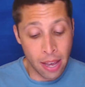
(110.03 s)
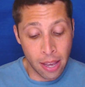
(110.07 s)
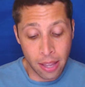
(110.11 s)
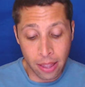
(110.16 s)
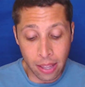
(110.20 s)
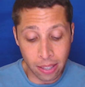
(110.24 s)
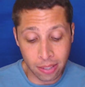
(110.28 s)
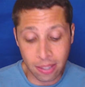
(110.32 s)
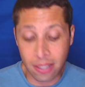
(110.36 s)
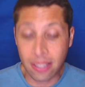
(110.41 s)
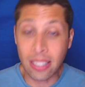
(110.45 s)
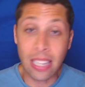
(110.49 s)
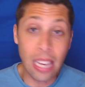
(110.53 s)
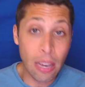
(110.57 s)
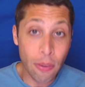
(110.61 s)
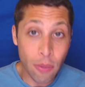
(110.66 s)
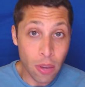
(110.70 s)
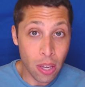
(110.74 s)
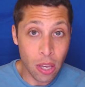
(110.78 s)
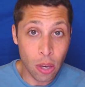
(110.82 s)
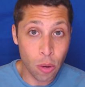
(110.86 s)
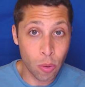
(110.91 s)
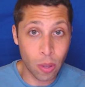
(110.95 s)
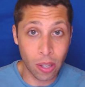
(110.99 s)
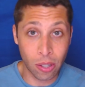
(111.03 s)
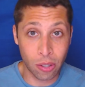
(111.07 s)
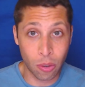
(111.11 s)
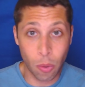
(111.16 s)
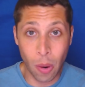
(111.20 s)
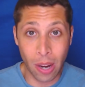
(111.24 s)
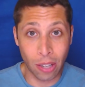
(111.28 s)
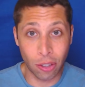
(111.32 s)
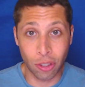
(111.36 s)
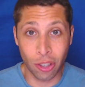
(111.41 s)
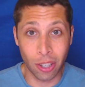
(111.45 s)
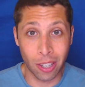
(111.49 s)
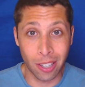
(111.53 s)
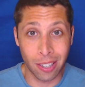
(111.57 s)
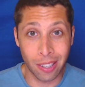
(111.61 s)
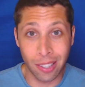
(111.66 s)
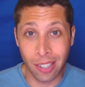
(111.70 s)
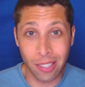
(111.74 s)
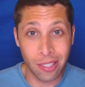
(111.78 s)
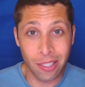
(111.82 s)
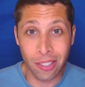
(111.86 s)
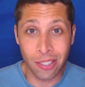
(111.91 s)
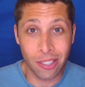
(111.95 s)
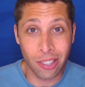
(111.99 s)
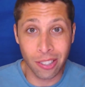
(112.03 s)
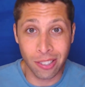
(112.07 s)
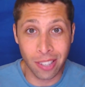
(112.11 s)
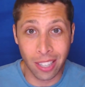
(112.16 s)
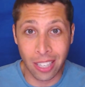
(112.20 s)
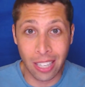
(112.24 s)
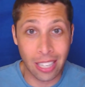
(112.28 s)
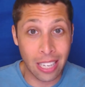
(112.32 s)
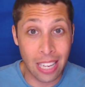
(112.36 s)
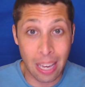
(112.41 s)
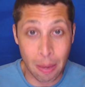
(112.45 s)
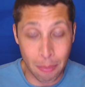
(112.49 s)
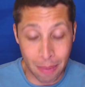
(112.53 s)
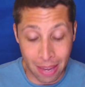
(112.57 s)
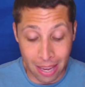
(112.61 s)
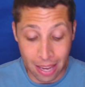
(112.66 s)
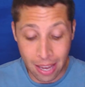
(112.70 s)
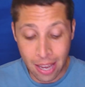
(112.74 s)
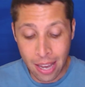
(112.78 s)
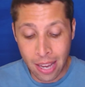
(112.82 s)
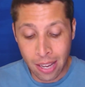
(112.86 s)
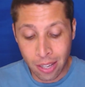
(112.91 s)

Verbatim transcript: This is giving you this question. This is just like a gimme.